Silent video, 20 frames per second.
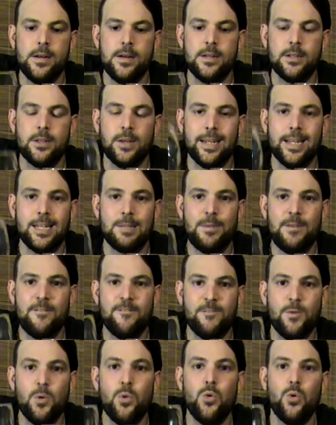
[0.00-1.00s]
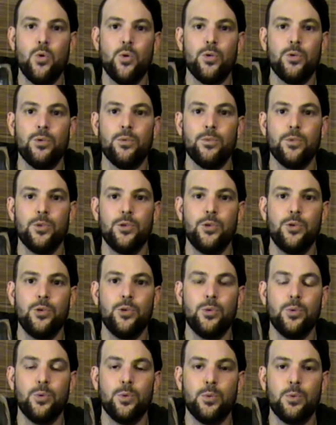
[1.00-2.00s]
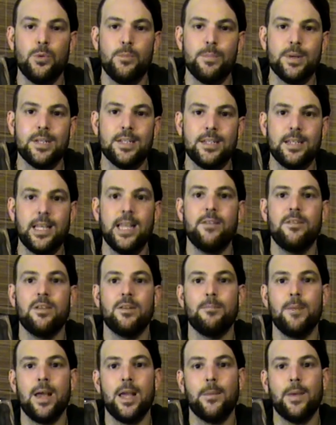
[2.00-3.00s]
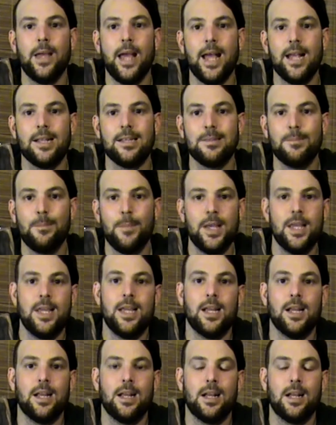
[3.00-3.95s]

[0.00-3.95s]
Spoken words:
So I guess before you would perceive it maybe as being